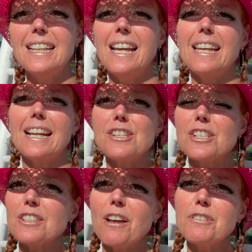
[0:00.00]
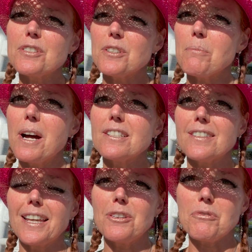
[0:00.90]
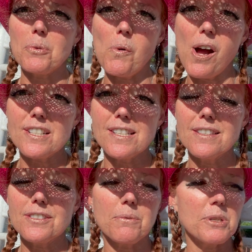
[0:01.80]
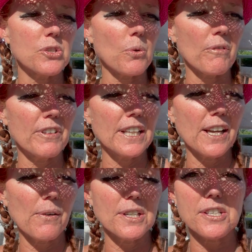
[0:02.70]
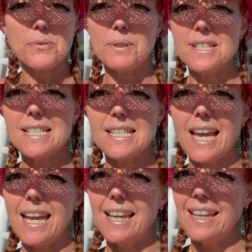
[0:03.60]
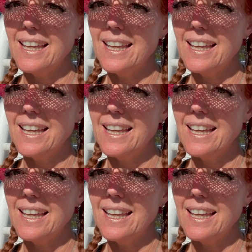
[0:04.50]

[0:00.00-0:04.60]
And I just love you so much. Thank you for watching. This is going to be a short video. I just wanted to say,